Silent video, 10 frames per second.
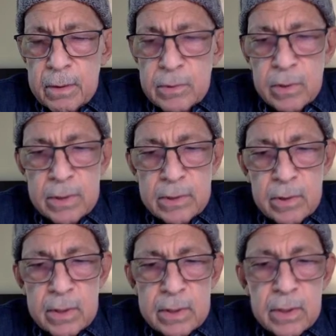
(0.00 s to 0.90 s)
So I
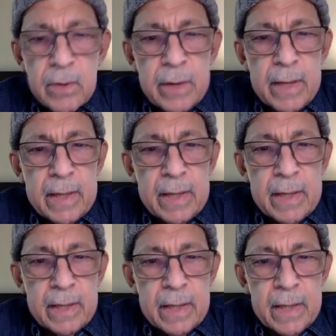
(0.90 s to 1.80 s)
started to go ahead
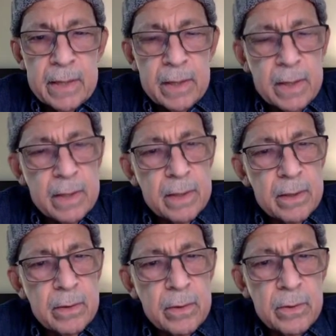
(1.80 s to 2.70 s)
and
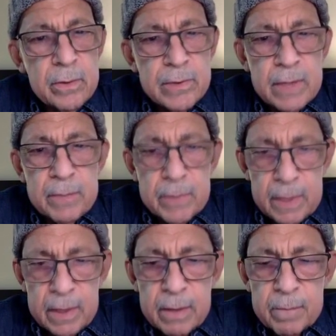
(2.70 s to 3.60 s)
do the same
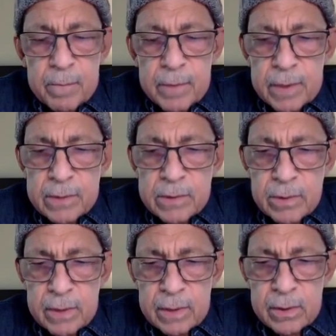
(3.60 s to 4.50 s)
thing. I
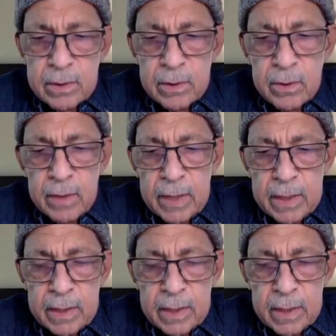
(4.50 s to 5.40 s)
started to go ahead
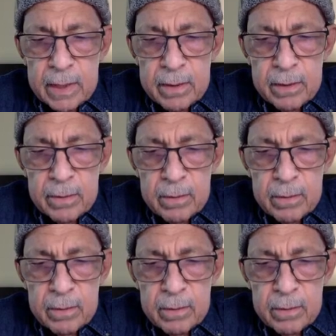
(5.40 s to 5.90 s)
and